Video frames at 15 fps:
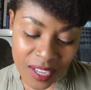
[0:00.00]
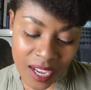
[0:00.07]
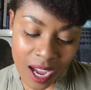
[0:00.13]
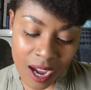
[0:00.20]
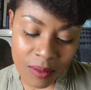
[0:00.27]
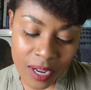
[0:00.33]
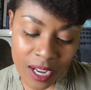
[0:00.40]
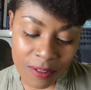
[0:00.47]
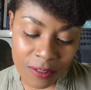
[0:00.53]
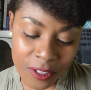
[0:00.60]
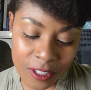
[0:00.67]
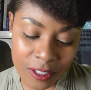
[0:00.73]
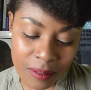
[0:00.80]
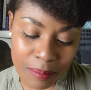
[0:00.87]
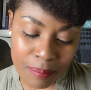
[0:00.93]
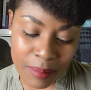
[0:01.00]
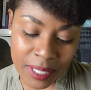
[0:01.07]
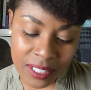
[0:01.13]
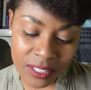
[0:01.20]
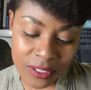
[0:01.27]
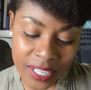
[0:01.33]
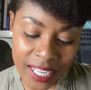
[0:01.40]
However,
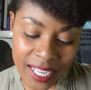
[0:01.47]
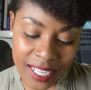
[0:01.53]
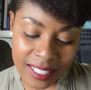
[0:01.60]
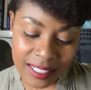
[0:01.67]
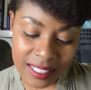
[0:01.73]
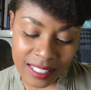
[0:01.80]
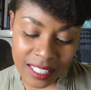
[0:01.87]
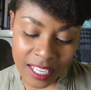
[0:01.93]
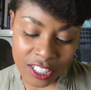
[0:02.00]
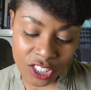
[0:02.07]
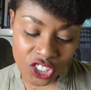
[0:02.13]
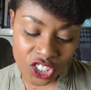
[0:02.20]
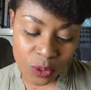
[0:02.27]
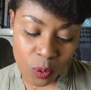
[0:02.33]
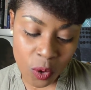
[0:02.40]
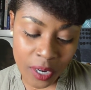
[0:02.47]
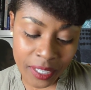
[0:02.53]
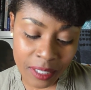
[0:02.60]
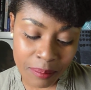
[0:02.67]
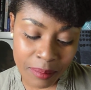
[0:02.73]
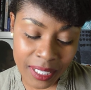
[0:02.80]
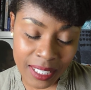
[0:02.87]
Mr. Higgins said she
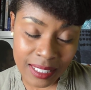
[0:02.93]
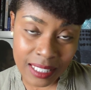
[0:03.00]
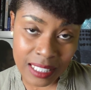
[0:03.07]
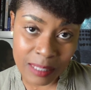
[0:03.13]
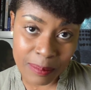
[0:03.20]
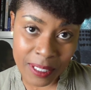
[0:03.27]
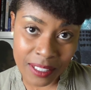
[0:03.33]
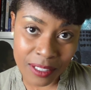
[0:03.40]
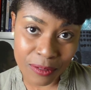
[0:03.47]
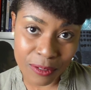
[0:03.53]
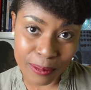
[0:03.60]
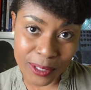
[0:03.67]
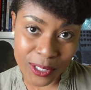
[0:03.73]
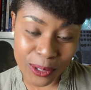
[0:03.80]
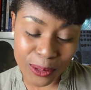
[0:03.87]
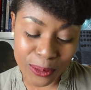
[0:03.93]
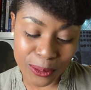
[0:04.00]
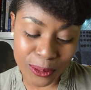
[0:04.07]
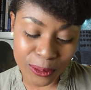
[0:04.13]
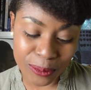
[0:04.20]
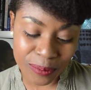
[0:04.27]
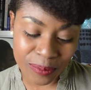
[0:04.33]
wanted me suspended from school.